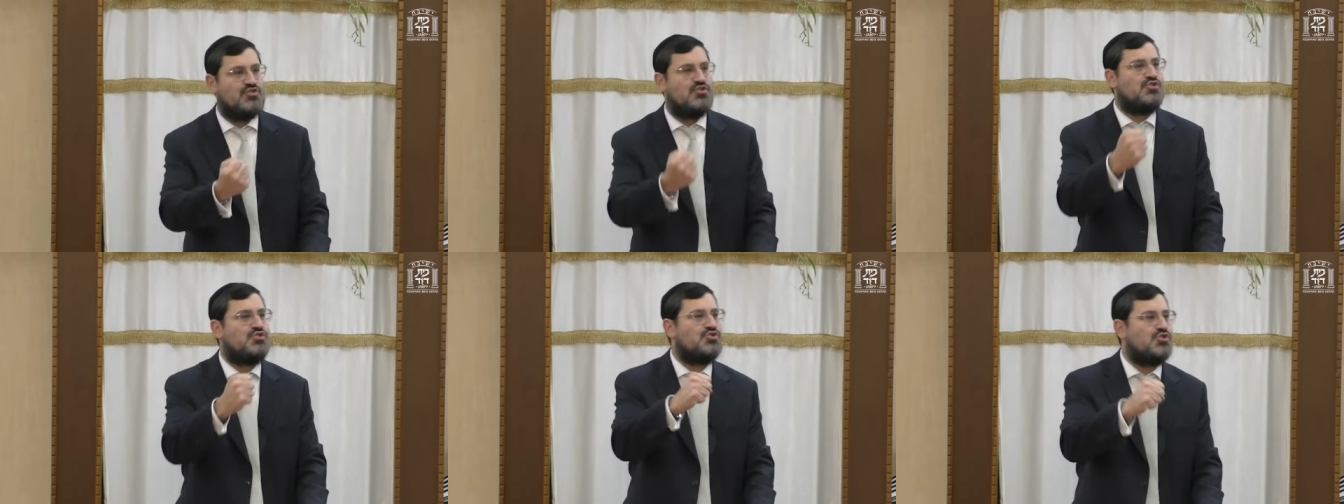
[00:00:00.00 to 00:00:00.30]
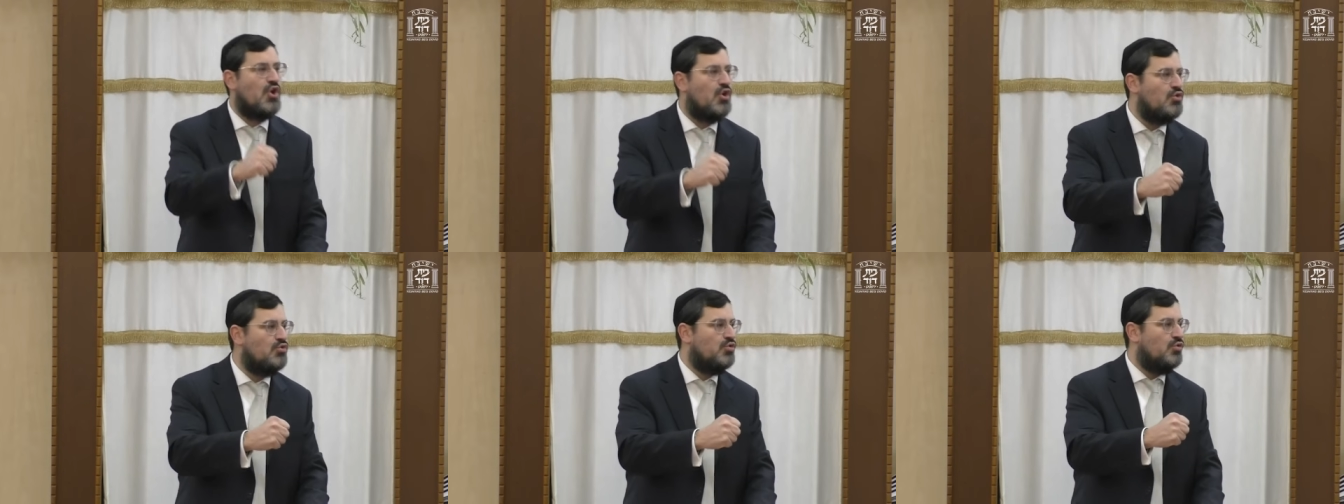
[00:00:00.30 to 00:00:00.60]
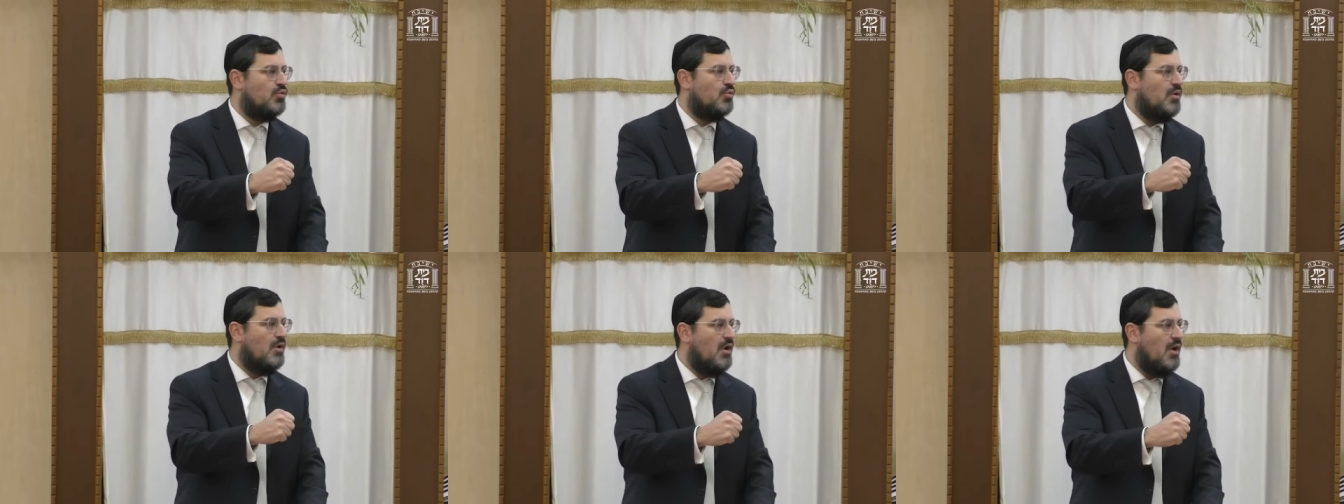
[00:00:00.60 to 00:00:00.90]
to show
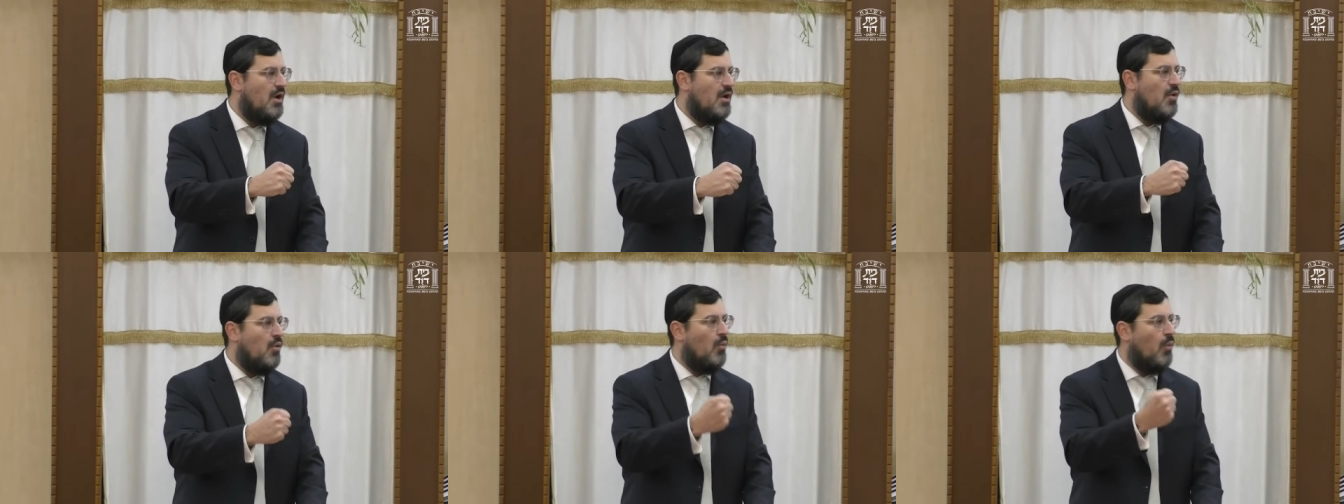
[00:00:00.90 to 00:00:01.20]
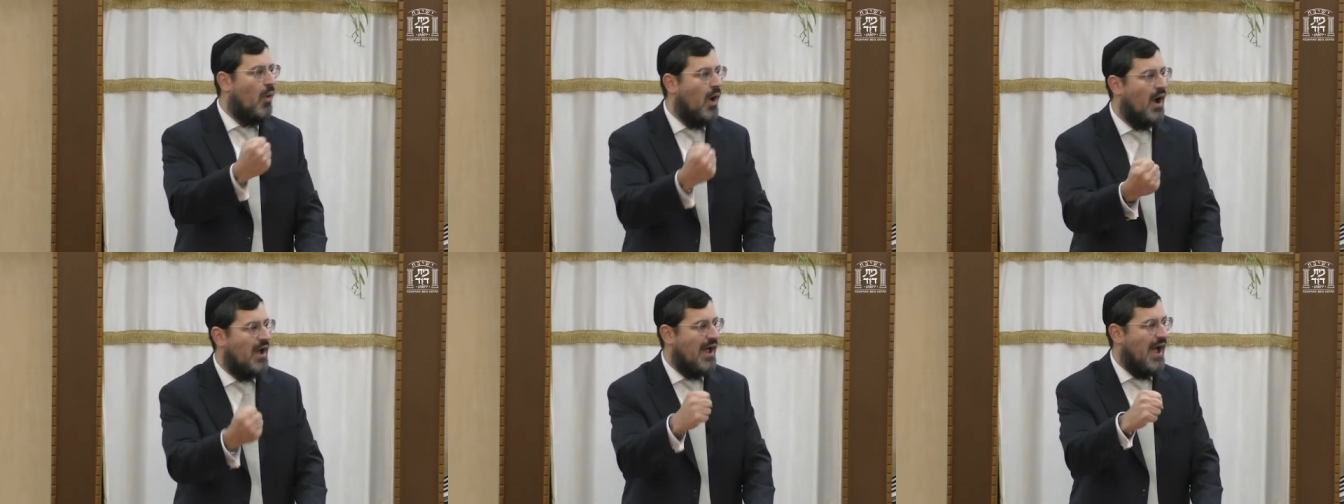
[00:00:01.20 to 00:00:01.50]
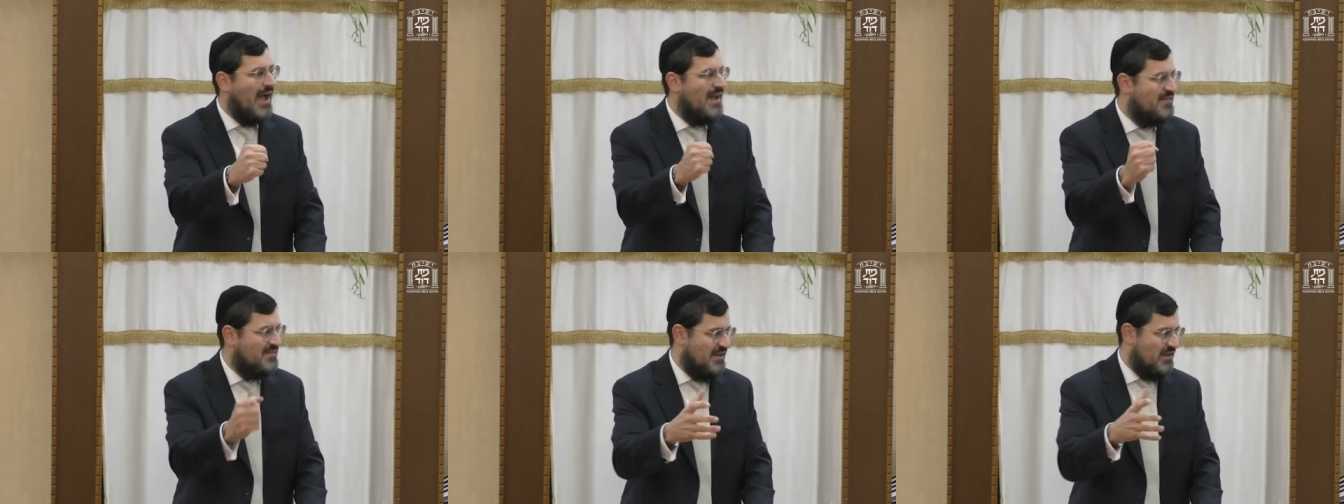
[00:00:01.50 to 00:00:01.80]
you why
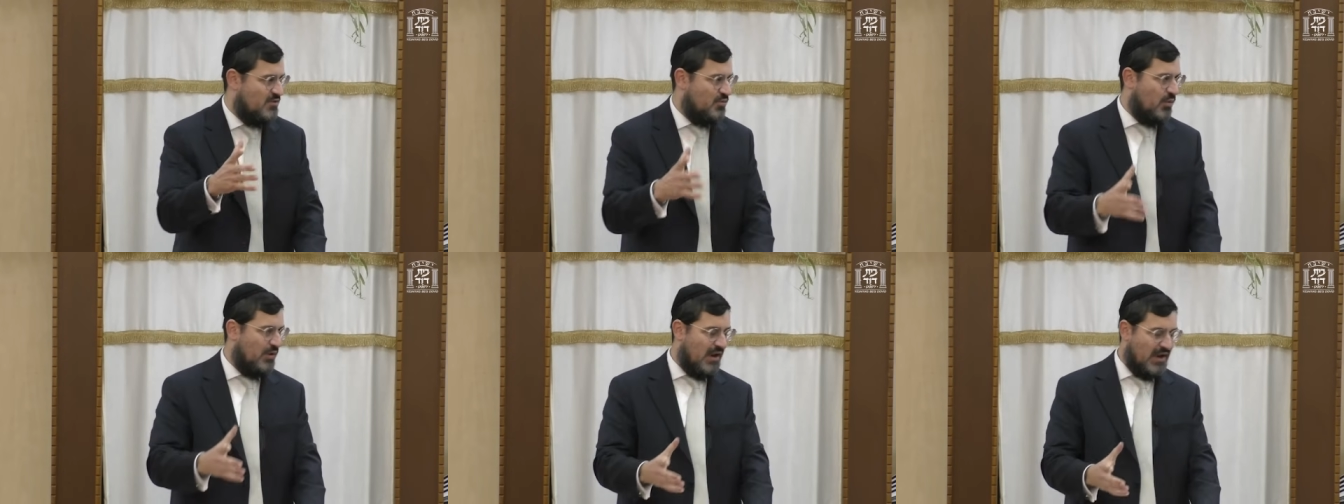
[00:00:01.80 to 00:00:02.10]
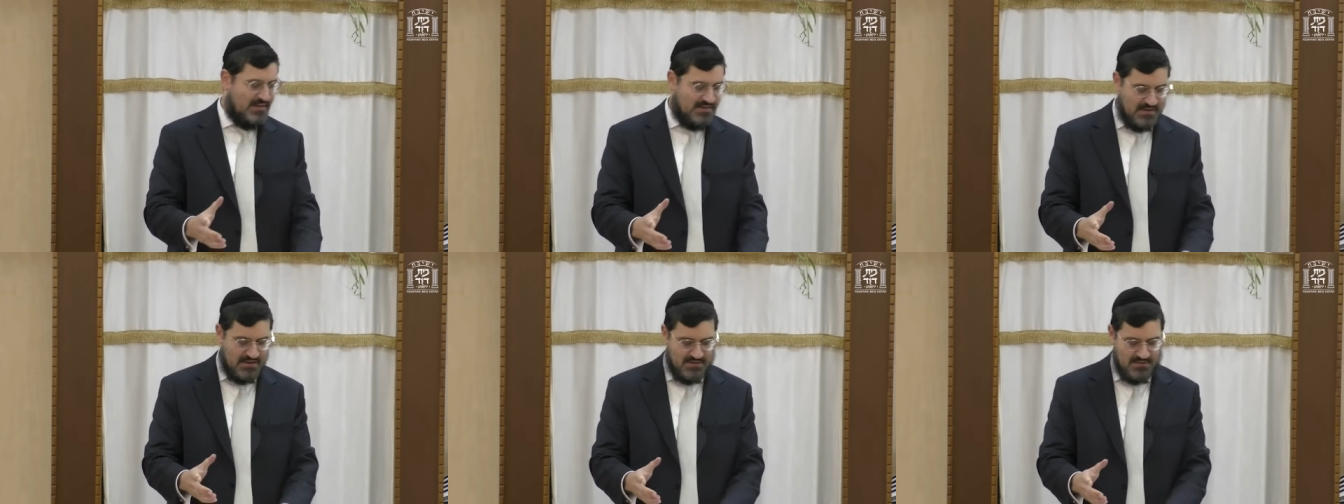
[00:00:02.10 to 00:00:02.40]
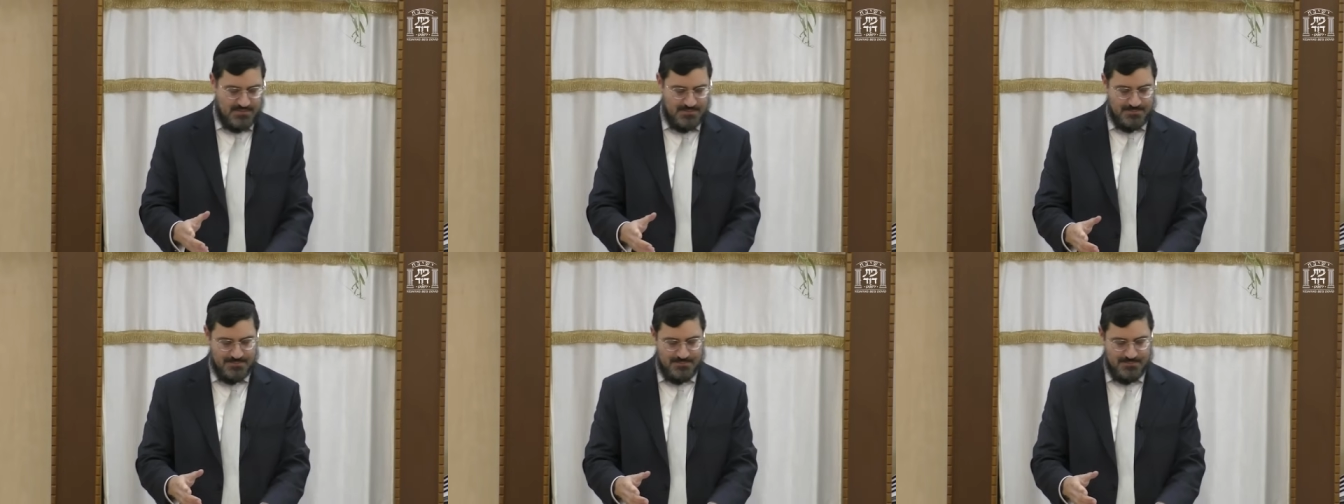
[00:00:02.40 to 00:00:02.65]
I did what I did.